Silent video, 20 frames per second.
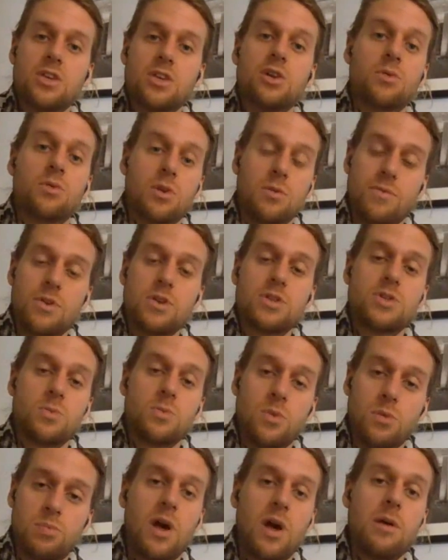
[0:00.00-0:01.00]
your conversion
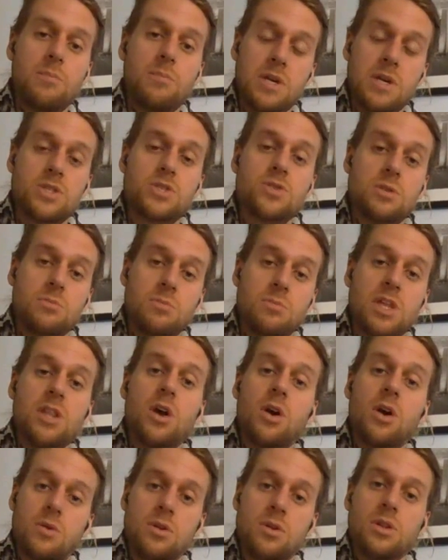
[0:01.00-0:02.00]
will probably be extremely
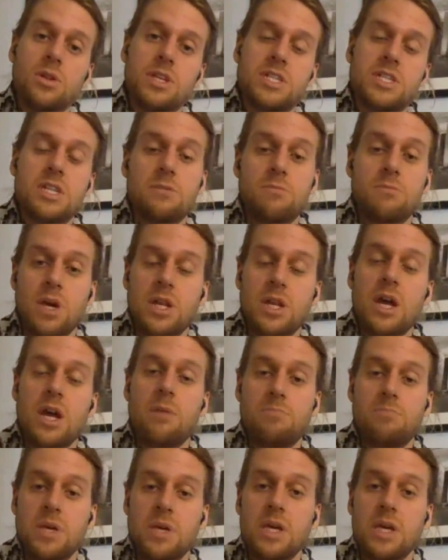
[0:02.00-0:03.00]
low, and your listing might
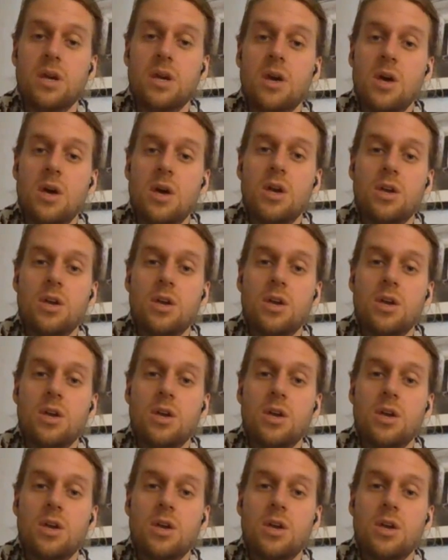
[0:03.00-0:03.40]
not be,